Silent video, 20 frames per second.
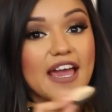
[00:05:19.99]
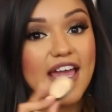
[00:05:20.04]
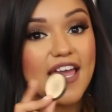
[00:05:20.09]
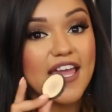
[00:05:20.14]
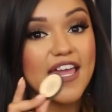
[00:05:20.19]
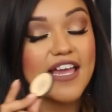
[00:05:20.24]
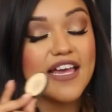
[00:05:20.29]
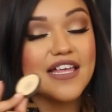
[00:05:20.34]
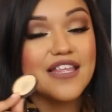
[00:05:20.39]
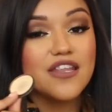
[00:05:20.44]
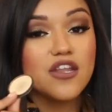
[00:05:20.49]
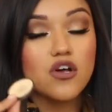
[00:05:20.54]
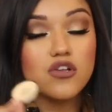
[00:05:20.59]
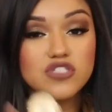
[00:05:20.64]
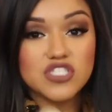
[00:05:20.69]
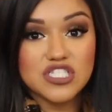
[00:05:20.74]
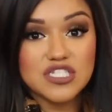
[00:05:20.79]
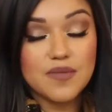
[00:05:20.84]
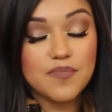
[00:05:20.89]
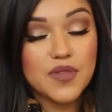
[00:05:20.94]
And
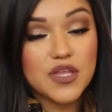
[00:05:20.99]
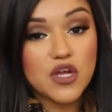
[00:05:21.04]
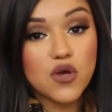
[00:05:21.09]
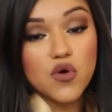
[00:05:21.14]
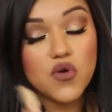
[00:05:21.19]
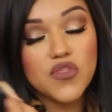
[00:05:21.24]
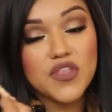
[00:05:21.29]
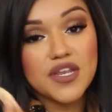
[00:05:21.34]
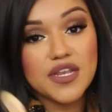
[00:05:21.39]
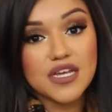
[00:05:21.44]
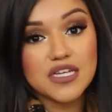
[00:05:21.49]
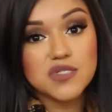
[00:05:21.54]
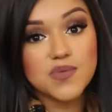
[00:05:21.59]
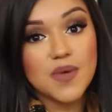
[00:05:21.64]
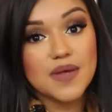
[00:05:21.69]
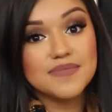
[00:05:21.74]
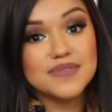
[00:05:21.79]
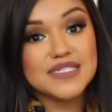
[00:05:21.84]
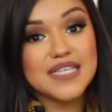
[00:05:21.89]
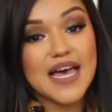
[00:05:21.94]
I'll just simply go on the NYX
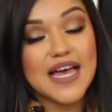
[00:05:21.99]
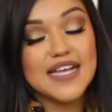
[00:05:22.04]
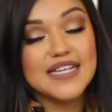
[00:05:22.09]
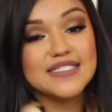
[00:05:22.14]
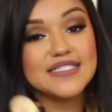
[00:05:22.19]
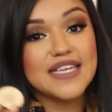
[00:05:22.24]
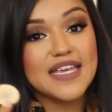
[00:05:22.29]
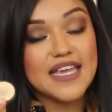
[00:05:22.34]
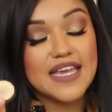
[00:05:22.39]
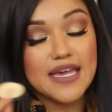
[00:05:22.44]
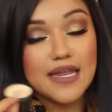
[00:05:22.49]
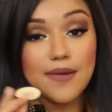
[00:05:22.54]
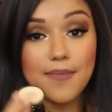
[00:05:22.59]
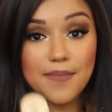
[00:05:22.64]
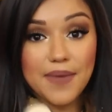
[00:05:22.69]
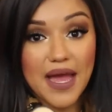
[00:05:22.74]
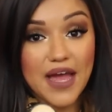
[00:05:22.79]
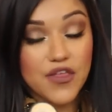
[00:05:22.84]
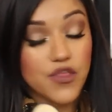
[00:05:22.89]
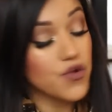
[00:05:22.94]
website and
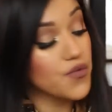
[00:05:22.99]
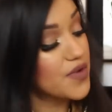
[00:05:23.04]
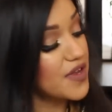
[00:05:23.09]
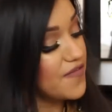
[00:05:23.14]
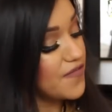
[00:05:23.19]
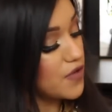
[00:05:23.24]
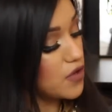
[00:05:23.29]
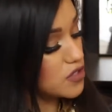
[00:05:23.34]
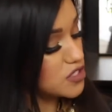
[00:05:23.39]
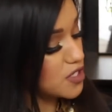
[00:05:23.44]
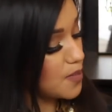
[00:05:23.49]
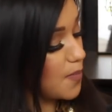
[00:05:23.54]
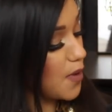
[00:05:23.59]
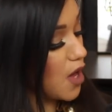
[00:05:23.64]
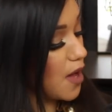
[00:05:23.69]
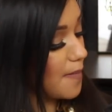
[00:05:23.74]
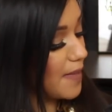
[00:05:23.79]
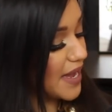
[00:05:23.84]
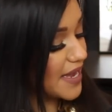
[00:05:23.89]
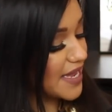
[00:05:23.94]
buy the refill to
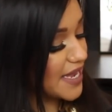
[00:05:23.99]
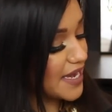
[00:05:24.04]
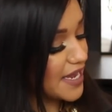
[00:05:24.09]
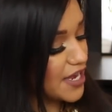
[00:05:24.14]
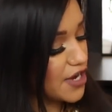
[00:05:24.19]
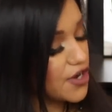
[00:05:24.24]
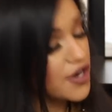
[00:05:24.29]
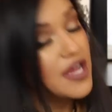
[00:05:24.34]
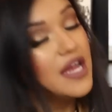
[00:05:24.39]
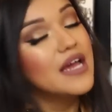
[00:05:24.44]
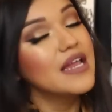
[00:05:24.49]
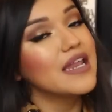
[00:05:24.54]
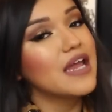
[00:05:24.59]
pop back in here.